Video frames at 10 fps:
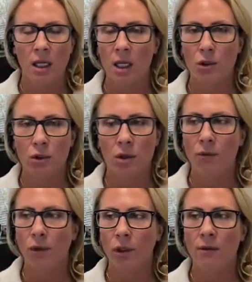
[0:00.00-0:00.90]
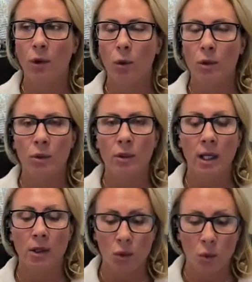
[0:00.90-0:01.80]
is your comfort level, or do the
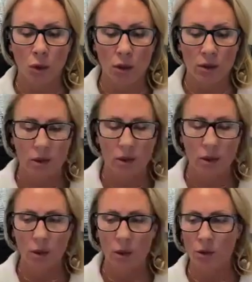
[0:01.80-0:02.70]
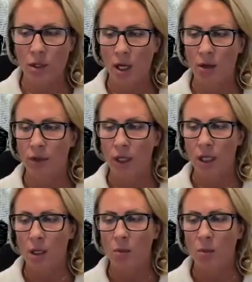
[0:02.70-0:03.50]
extra work to do it yourself.